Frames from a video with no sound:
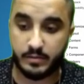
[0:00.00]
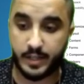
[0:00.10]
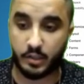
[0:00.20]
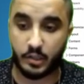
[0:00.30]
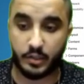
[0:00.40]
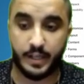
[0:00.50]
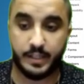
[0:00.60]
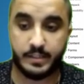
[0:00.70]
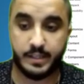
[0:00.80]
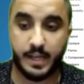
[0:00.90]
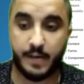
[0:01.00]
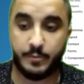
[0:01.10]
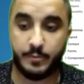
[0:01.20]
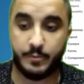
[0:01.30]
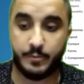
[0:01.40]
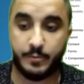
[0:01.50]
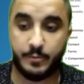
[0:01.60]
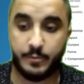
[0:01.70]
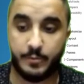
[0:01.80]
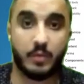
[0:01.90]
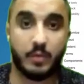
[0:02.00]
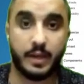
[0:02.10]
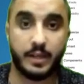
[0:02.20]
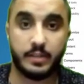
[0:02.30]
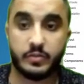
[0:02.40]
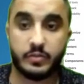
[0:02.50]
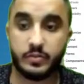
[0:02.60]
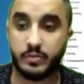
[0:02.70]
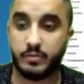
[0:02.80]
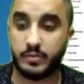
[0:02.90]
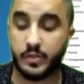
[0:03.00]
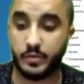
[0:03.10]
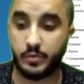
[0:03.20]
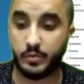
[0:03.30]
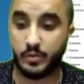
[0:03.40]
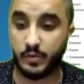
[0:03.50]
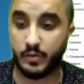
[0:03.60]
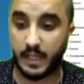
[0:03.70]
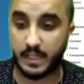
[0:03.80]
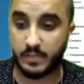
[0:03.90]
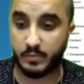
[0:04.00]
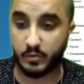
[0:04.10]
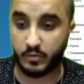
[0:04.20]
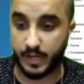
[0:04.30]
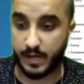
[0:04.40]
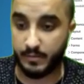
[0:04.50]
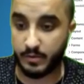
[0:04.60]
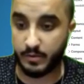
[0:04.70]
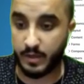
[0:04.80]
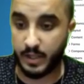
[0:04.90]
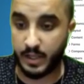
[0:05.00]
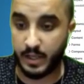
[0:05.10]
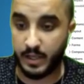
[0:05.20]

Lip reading: take a look and see how we need to set up our HTML page to utilize Bootstrap.